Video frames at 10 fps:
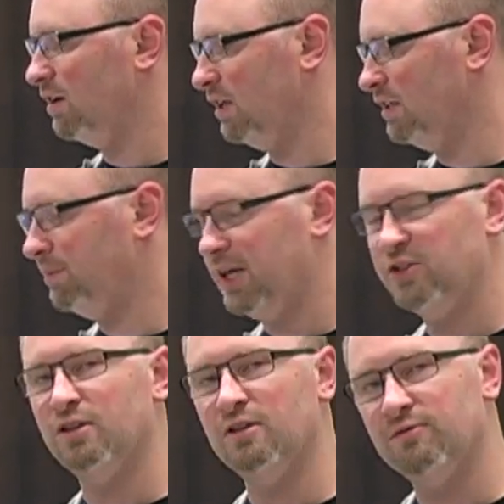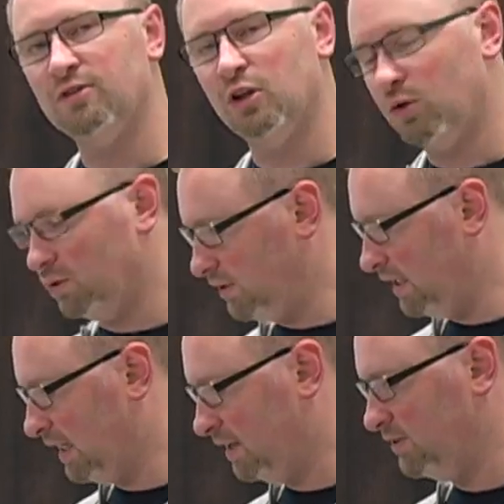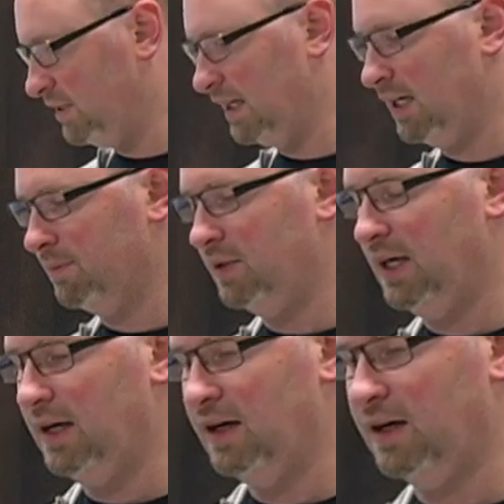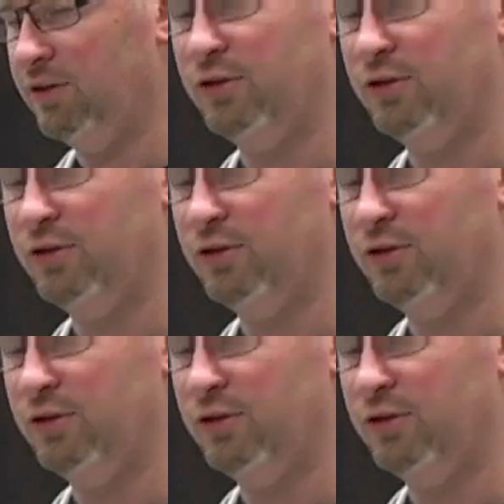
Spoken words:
it depends on the flow that you have set up, the